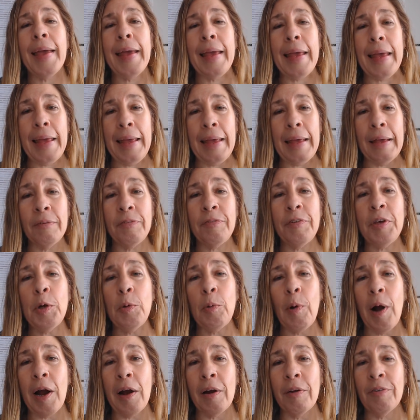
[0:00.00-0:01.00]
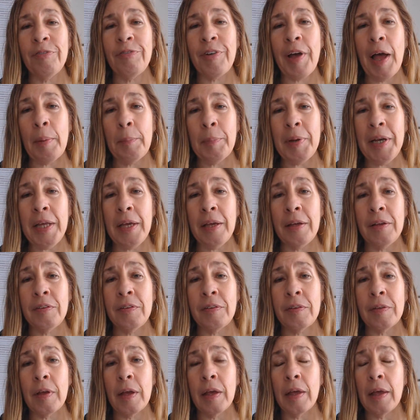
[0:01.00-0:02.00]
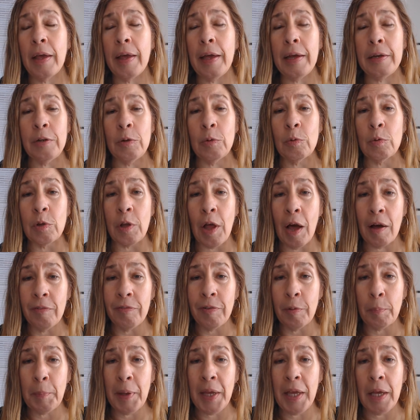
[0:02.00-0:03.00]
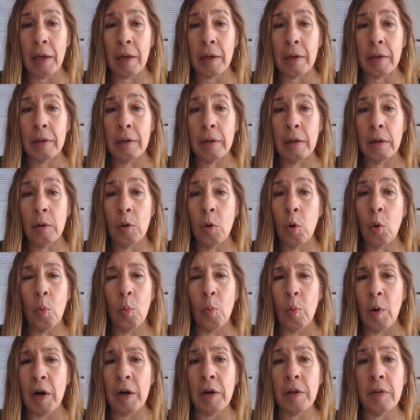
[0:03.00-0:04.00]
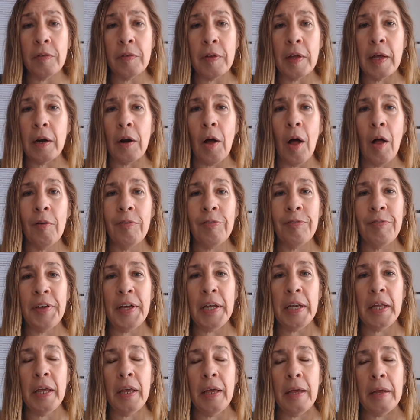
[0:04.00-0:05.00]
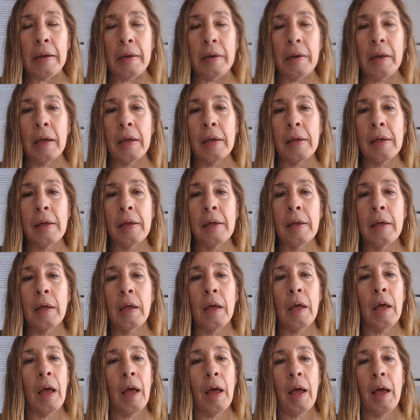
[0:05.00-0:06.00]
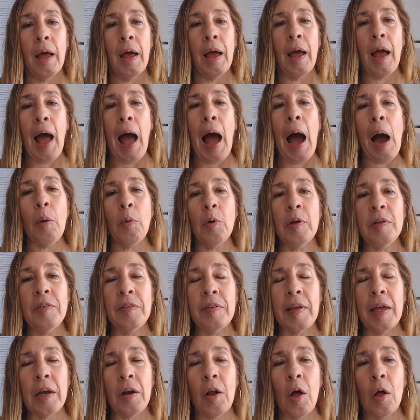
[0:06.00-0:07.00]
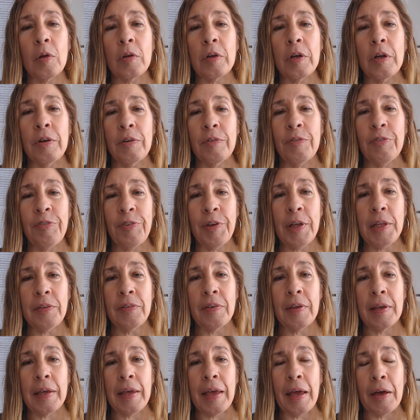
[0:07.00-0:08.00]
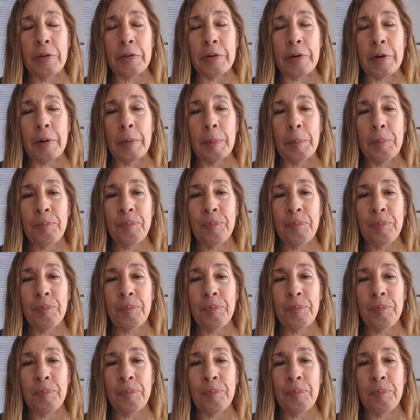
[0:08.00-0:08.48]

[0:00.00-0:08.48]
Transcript: If you are a feminist and you love a man, where does that all fit in? How is it all going to fit together?